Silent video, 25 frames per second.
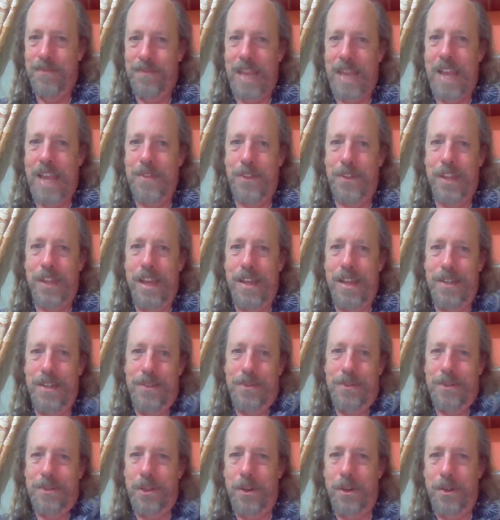That said,
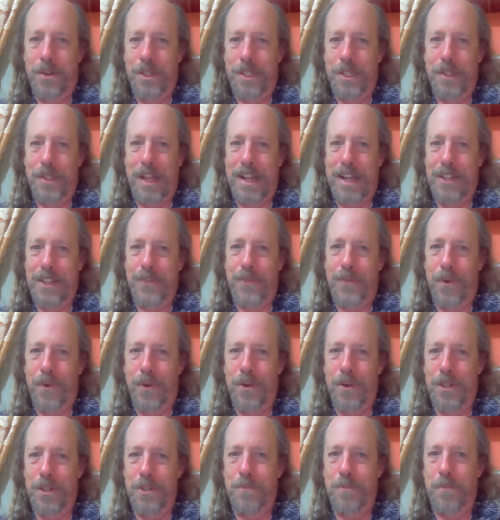it's only class
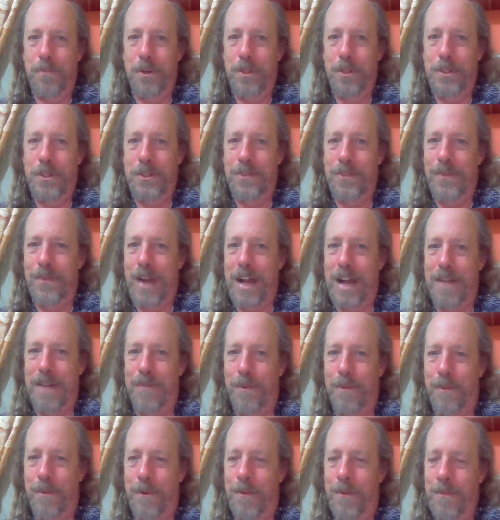4. It's pretty
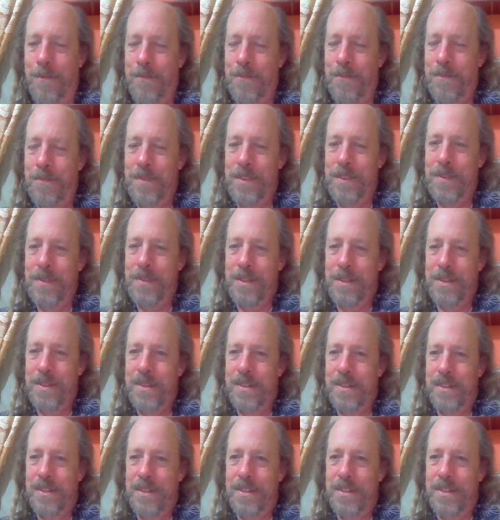survivable.
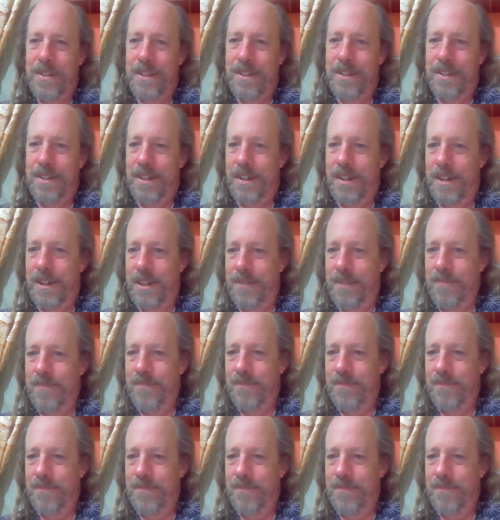Uh,